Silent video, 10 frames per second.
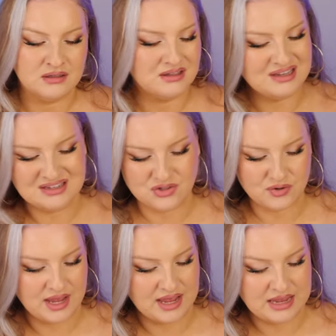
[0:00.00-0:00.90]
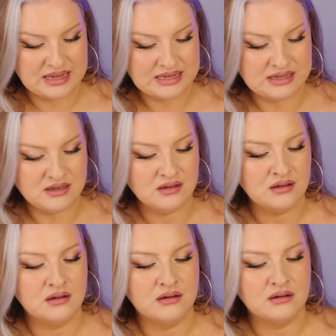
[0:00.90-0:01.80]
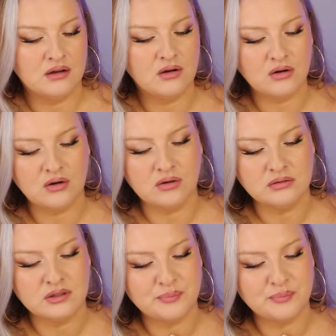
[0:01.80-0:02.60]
it's okay. Oh, La